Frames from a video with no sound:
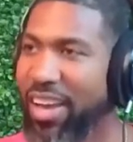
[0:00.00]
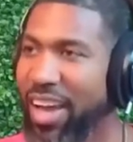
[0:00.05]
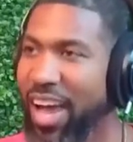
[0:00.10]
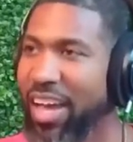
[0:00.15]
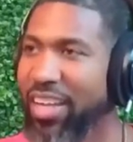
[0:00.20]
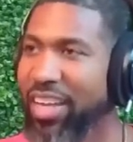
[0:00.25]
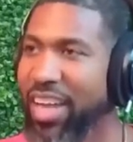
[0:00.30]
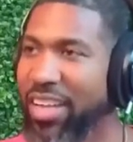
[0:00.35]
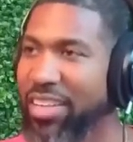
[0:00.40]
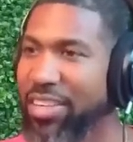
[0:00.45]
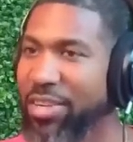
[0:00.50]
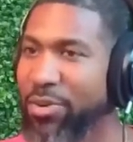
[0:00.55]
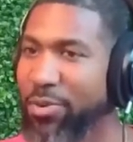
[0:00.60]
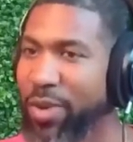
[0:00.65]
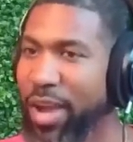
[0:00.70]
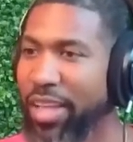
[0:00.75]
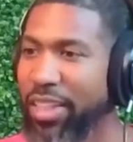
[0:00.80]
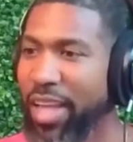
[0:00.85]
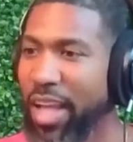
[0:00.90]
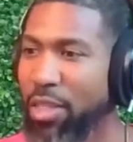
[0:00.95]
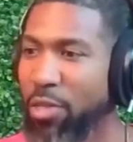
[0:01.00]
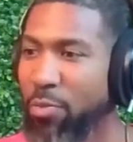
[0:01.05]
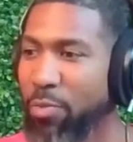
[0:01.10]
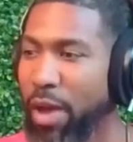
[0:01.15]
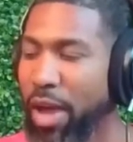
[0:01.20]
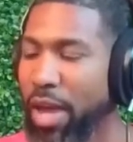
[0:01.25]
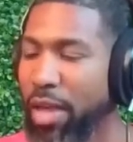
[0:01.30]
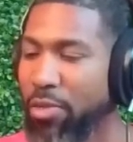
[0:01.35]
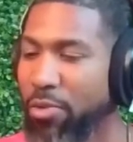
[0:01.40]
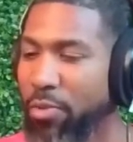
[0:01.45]
like to create that
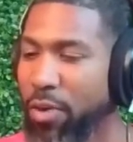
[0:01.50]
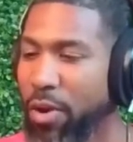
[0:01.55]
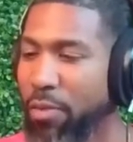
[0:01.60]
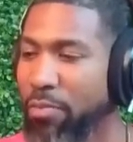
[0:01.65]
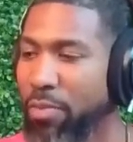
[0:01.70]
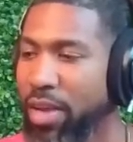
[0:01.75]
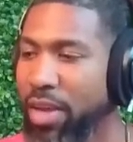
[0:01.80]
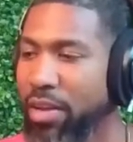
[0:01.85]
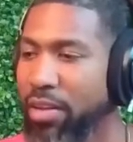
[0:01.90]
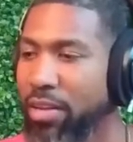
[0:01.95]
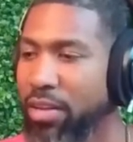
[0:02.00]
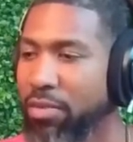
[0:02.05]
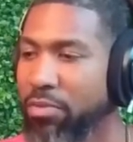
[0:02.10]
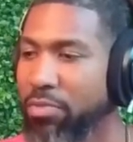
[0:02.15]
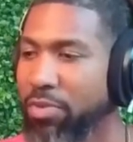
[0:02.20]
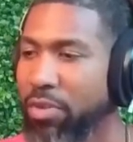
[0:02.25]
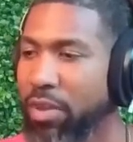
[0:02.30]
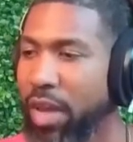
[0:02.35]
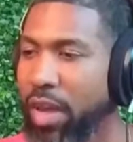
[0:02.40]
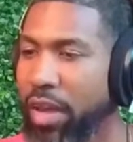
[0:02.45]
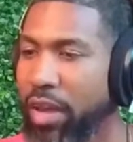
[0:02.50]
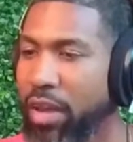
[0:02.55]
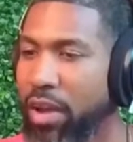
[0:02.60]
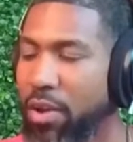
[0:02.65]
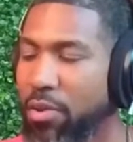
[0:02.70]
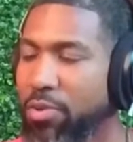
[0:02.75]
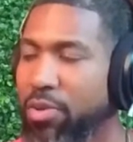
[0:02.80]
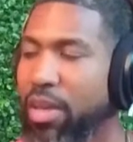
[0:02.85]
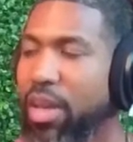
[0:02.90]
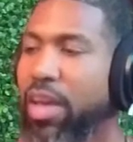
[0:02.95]
space where men can feel like,
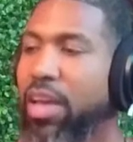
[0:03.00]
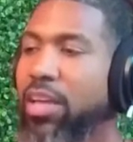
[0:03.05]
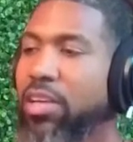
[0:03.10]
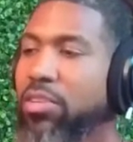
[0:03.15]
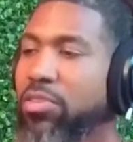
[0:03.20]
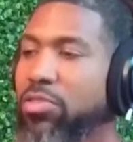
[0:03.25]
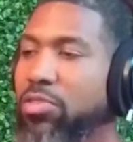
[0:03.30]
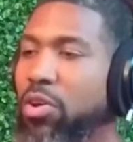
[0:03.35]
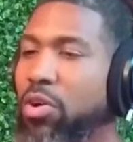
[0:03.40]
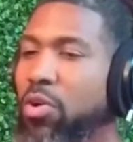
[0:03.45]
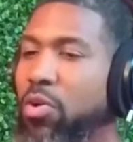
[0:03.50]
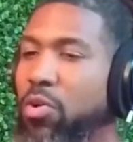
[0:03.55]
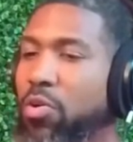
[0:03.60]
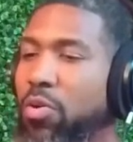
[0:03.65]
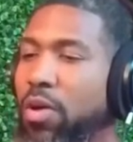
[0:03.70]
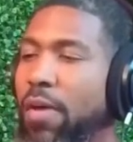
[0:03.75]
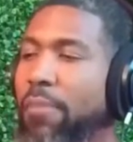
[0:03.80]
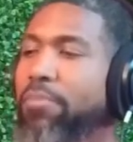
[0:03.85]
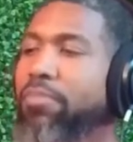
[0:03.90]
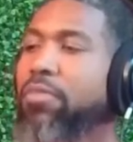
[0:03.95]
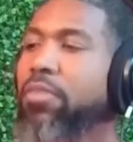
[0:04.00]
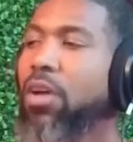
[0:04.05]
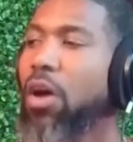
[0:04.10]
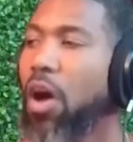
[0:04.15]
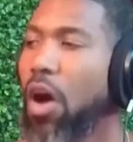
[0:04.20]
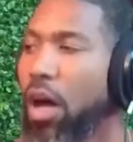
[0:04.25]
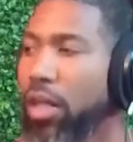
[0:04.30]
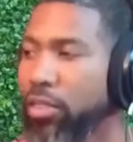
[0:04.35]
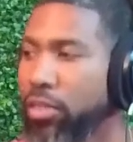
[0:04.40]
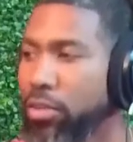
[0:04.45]
okay, so
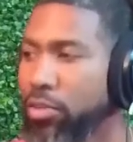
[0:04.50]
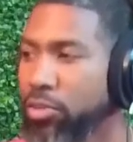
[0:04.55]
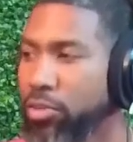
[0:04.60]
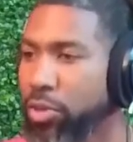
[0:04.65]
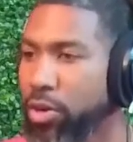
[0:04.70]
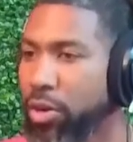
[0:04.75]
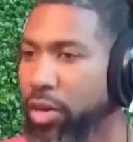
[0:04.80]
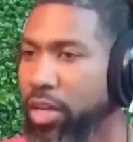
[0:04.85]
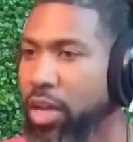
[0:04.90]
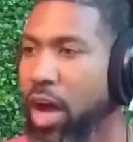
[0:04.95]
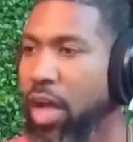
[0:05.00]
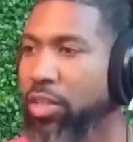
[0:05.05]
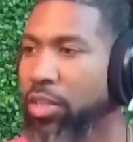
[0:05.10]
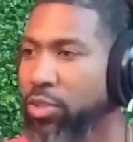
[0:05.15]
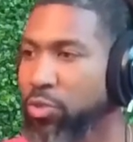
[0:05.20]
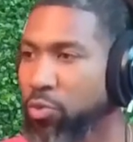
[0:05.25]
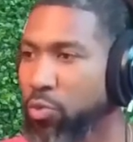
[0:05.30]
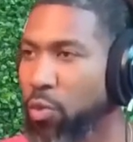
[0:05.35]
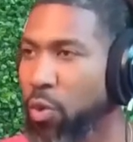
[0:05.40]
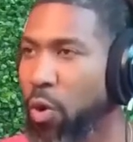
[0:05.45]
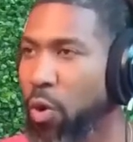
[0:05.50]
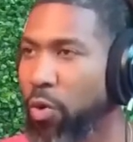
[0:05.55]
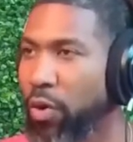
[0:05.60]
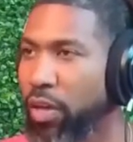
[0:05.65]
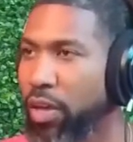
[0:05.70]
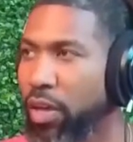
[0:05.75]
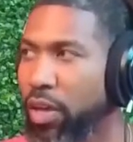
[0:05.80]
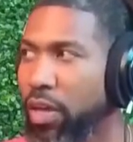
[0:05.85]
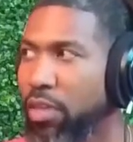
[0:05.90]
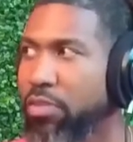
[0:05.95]
on this journey, on this walk,
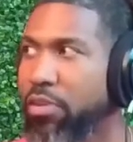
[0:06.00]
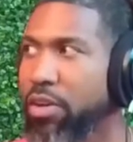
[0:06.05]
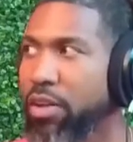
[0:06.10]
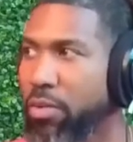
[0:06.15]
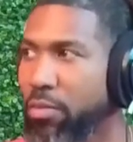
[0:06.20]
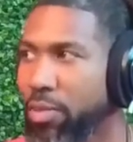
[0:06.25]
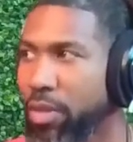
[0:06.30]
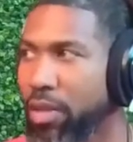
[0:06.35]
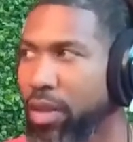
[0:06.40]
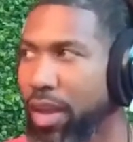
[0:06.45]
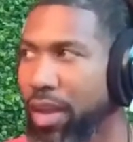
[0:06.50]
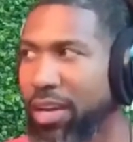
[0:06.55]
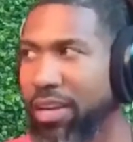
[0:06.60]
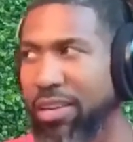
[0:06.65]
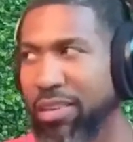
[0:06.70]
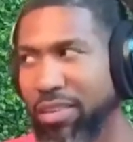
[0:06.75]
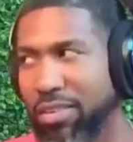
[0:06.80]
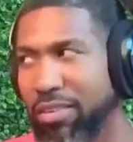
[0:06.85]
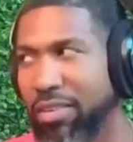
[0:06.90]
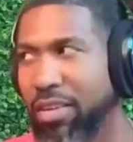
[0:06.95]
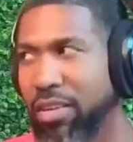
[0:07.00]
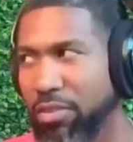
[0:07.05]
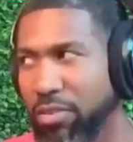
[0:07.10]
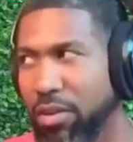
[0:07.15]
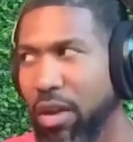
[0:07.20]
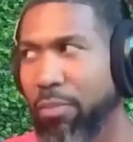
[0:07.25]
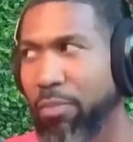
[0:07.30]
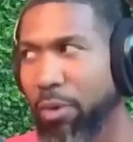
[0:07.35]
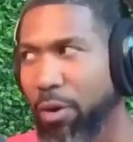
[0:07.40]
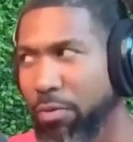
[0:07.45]
is it going to be like a
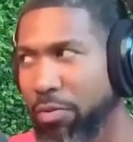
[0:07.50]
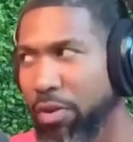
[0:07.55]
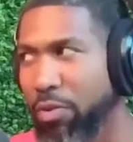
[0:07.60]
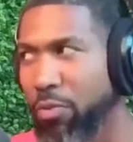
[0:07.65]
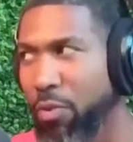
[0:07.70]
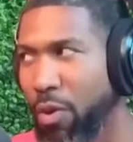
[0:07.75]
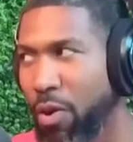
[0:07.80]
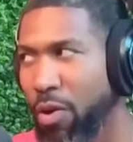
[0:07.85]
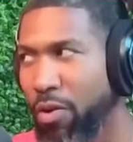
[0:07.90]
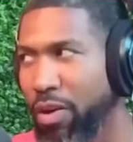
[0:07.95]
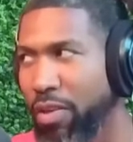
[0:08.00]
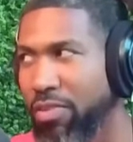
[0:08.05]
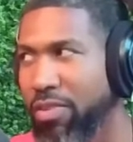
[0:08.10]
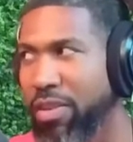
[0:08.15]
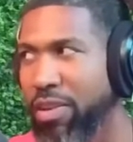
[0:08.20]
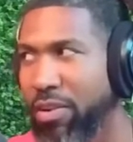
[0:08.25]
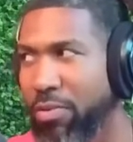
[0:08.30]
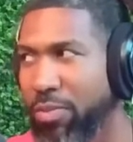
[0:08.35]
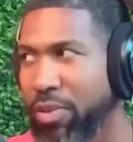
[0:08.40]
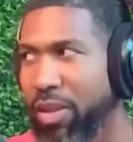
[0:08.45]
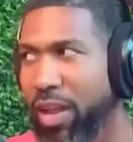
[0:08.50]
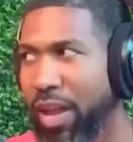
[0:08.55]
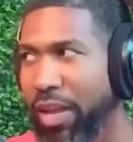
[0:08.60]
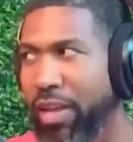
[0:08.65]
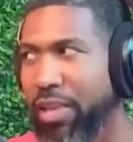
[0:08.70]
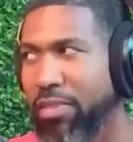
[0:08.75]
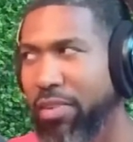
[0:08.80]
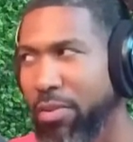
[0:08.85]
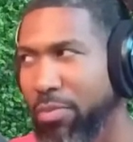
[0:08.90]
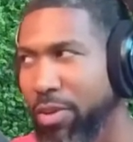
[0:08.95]
perfect walk? Is it going to
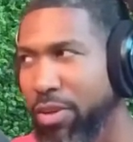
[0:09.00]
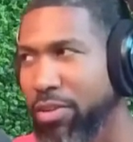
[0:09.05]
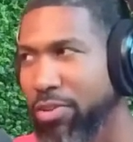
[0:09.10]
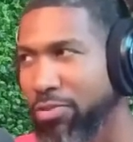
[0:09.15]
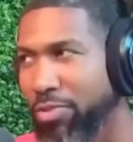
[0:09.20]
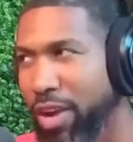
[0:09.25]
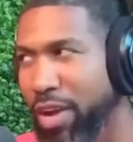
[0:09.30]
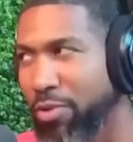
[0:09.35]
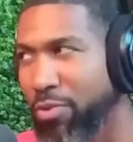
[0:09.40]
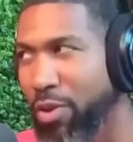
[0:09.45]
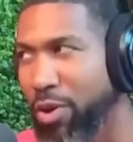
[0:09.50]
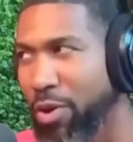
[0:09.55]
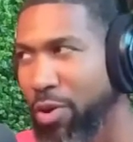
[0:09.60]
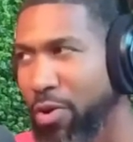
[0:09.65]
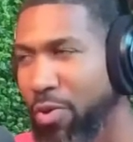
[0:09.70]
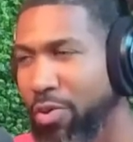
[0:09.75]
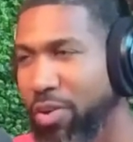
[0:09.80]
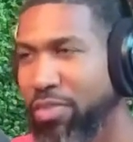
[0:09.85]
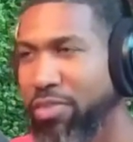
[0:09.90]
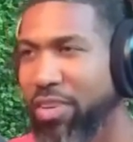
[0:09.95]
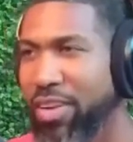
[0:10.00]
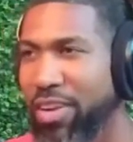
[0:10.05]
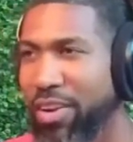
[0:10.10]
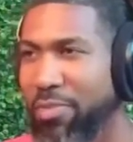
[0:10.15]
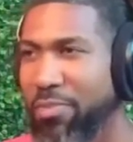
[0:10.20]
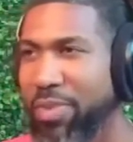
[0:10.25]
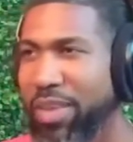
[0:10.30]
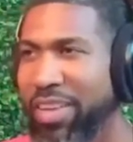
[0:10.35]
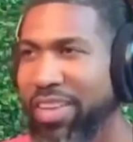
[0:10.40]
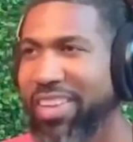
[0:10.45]
be a straight road? Is it going
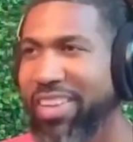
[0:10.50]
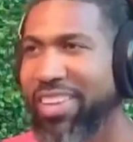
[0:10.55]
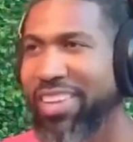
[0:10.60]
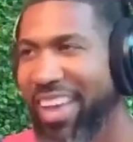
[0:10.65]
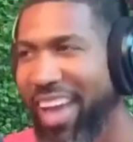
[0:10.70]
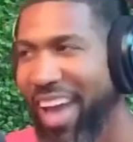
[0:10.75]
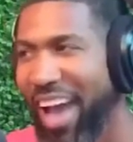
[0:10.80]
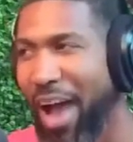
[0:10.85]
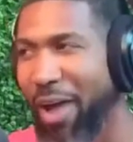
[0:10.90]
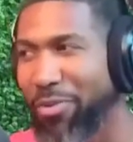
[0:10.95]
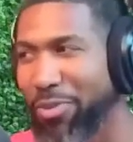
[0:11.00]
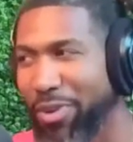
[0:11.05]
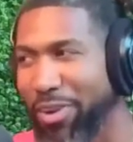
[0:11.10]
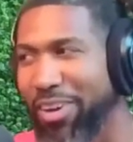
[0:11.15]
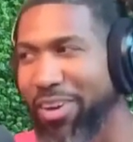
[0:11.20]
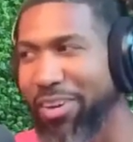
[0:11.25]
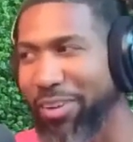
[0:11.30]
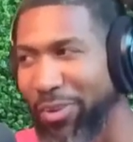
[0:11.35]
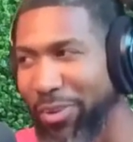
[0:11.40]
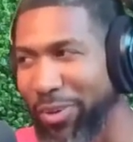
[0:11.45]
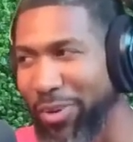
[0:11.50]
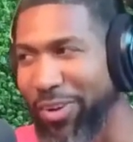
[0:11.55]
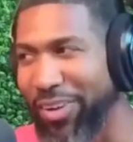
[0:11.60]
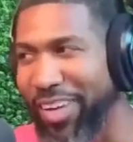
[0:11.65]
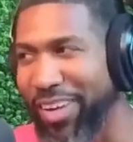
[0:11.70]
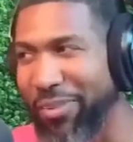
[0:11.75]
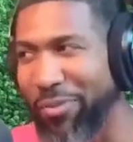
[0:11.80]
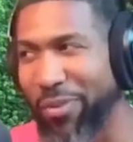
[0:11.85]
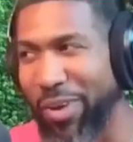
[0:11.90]
to be, how's it going to look? And